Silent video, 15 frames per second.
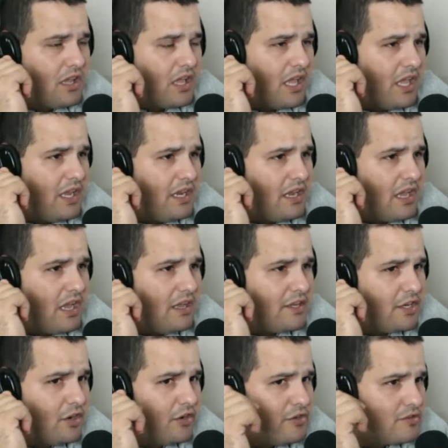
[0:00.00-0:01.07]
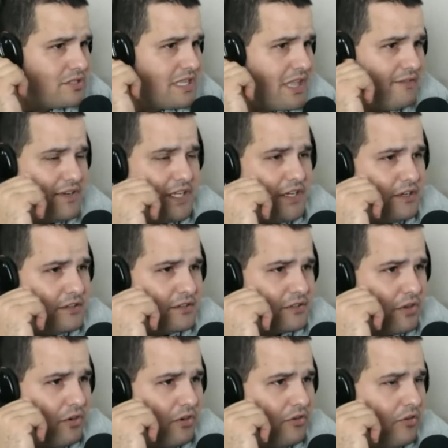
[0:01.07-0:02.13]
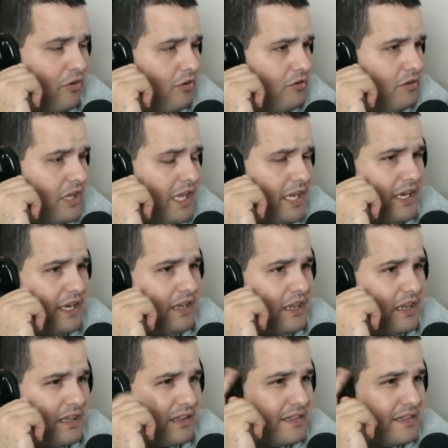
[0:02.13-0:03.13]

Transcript: and uh, you know, you're 70 years old, old lady,